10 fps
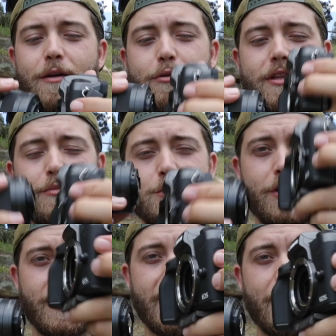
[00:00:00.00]
put that
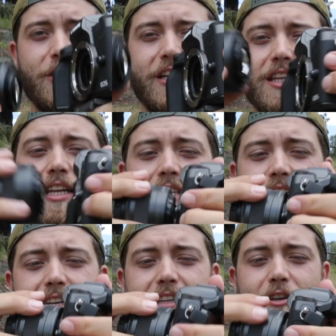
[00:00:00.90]
between the camera and the
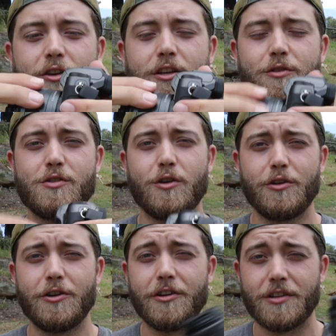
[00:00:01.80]
lens, and then you can use all
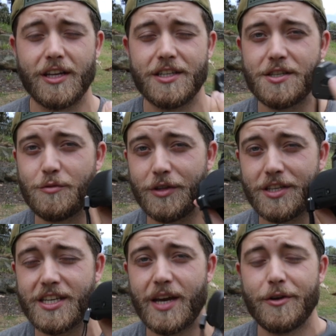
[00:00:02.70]
your other lenses with
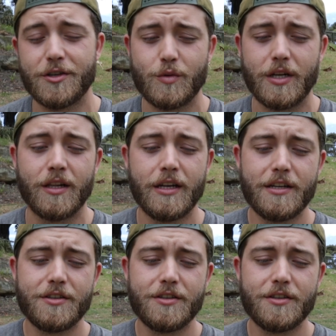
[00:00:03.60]
this camera as well.